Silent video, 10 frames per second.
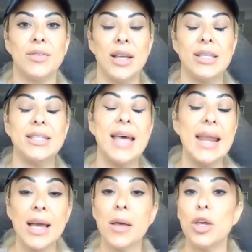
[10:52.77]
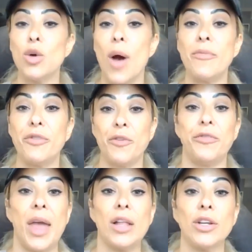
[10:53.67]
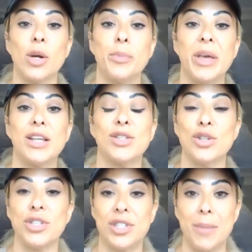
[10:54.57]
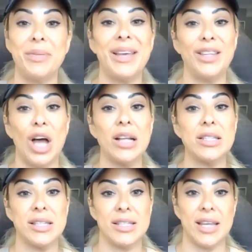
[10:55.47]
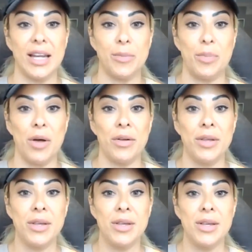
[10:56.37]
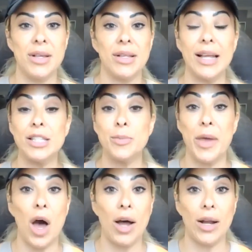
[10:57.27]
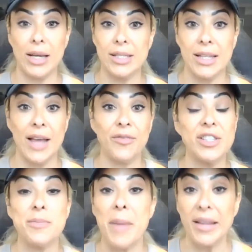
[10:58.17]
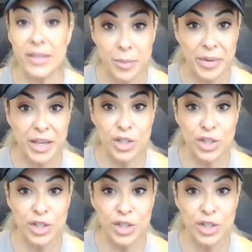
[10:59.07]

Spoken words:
it's setting you up for failure because they're simply not sustainable. Let's be honest. Life is meant to be